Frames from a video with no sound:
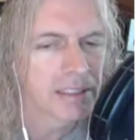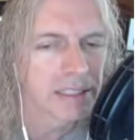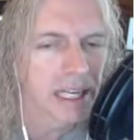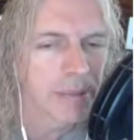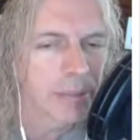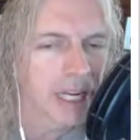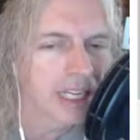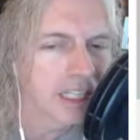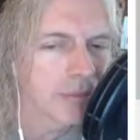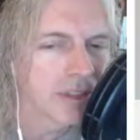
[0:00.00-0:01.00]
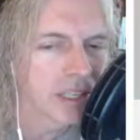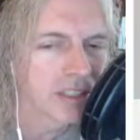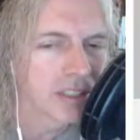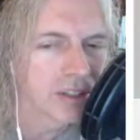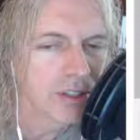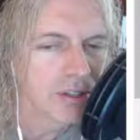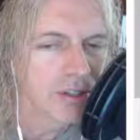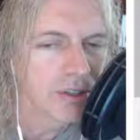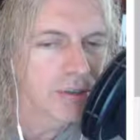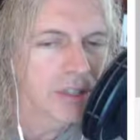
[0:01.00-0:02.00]
site backup things that you can
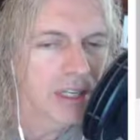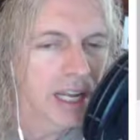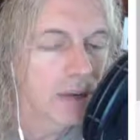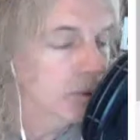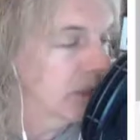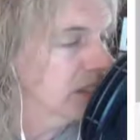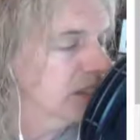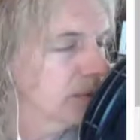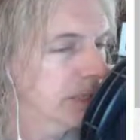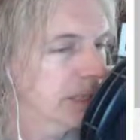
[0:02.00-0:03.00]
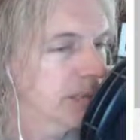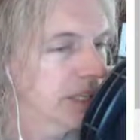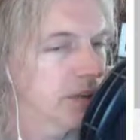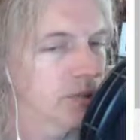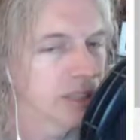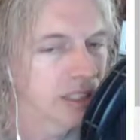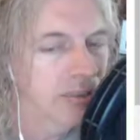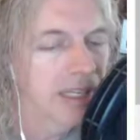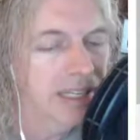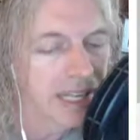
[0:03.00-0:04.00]
do that I will actually recommend those in
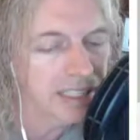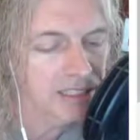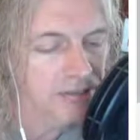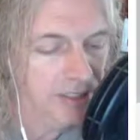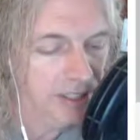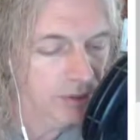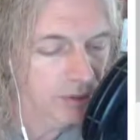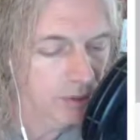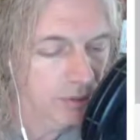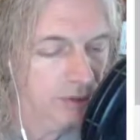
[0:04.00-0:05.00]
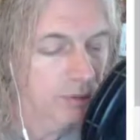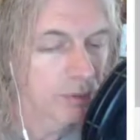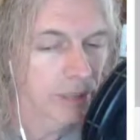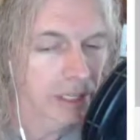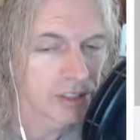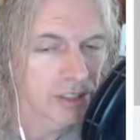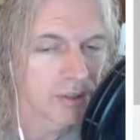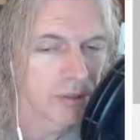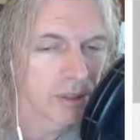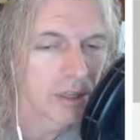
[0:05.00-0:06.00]
my next video, the ones where we're actually
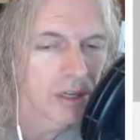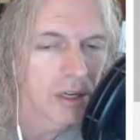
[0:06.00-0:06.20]
doing a